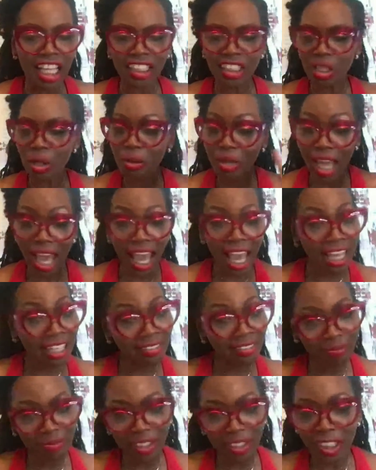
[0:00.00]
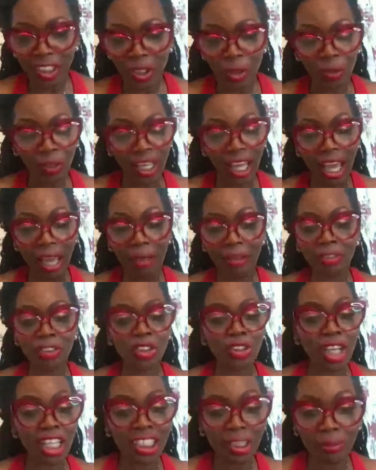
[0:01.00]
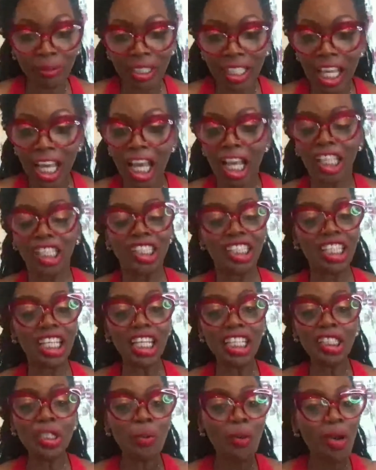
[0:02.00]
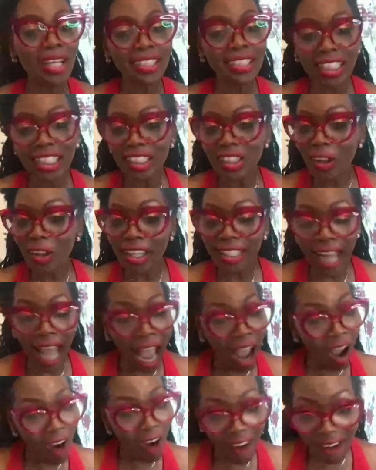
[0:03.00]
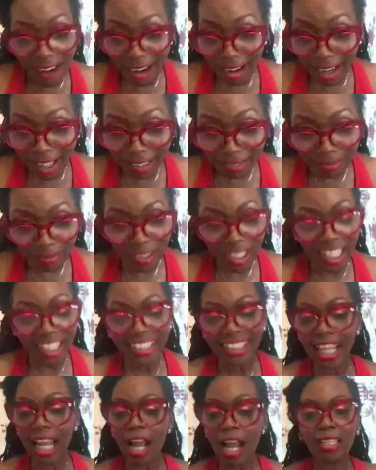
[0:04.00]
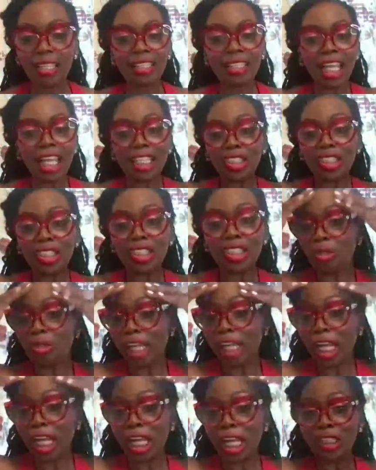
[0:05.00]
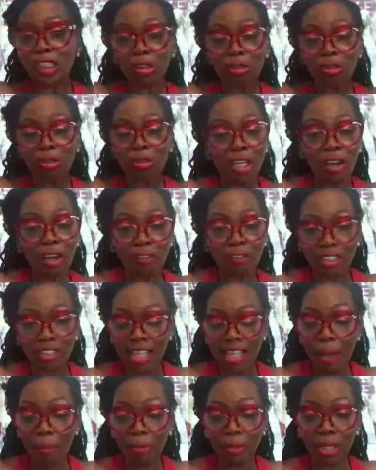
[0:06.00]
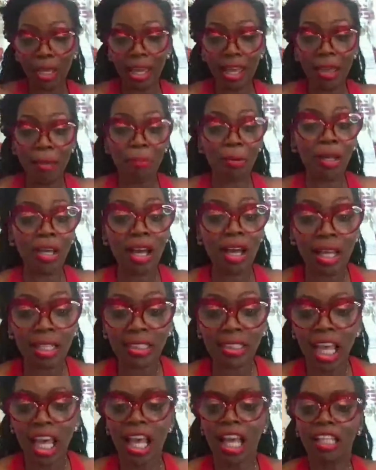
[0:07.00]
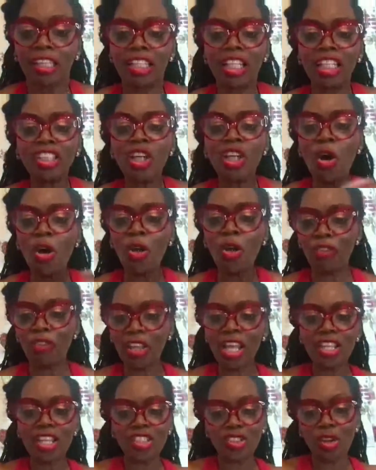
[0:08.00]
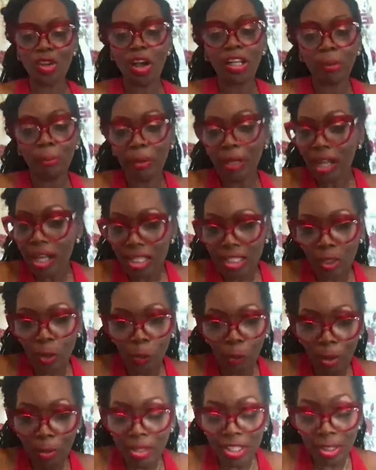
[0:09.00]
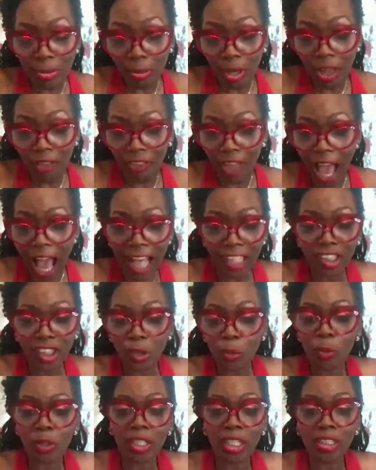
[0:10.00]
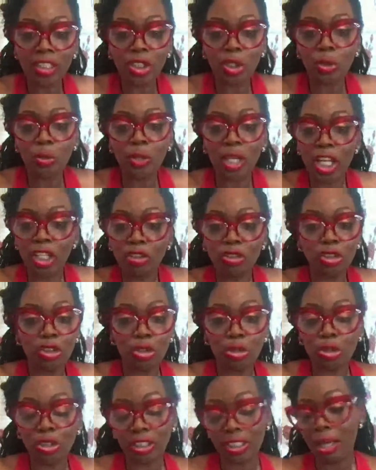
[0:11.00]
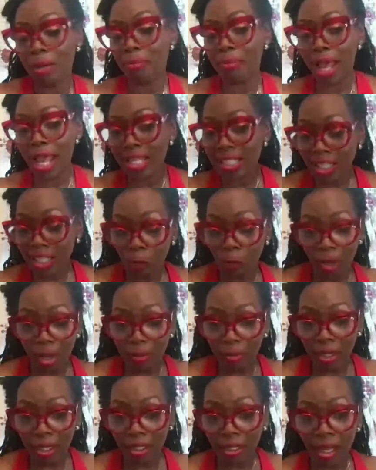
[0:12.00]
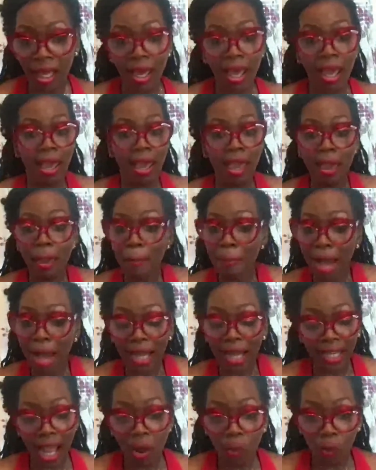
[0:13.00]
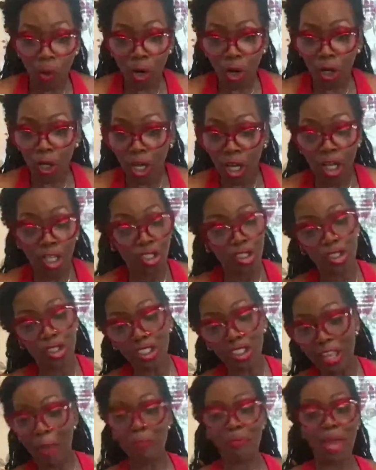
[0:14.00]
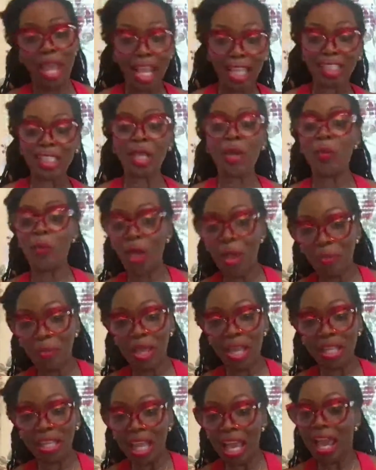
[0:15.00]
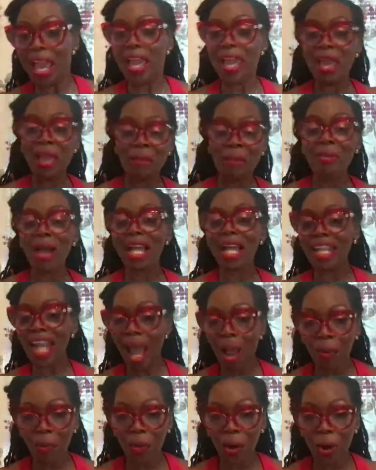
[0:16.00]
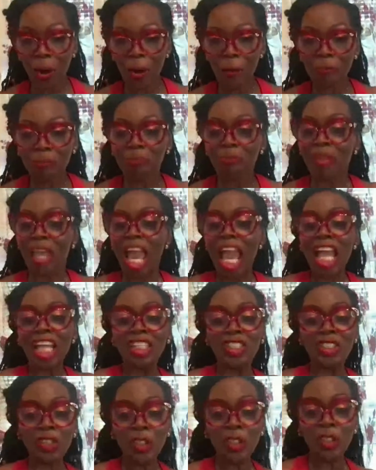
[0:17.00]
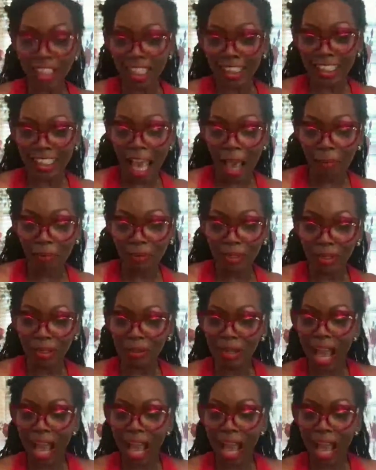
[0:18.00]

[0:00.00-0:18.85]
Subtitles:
It's okay. Trust me. These questions are not hard. They are things that you can answer right off the top of your head because this whole thing started because of Women's Month. I just wanted to introduce the amazing women in my network to the amazing women in my network. And you just happened